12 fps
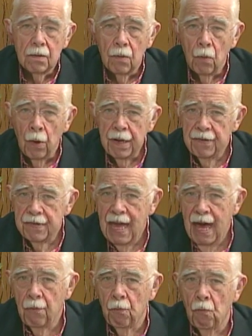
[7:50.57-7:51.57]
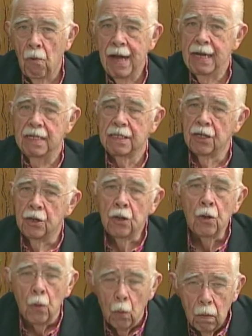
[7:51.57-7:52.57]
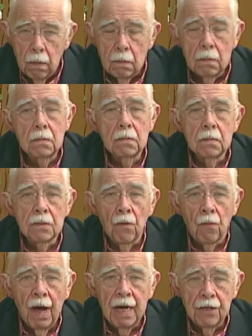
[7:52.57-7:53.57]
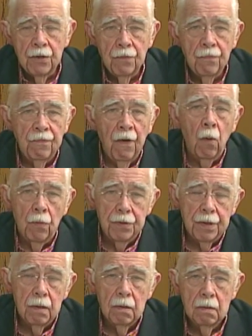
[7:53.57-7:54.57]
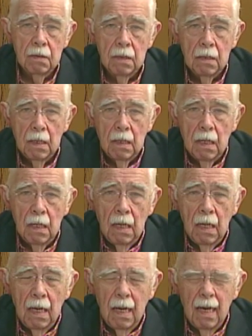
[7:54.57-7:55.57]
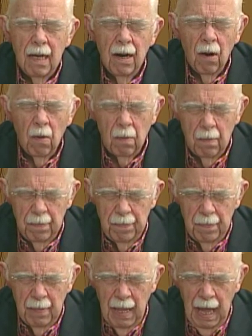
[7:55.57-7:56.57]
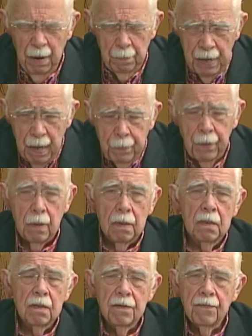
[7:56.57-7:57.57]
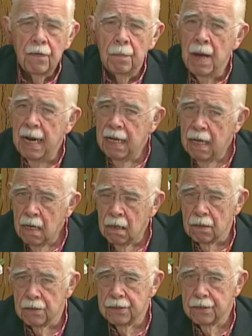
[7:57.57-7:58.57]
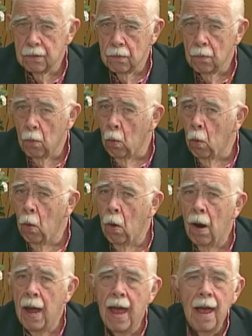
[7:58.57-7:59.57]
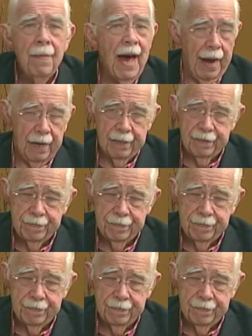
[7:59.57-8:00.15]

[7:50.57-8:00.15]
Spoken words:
What is that right to do? The right to vote. You know, a lot of people for many years, way back,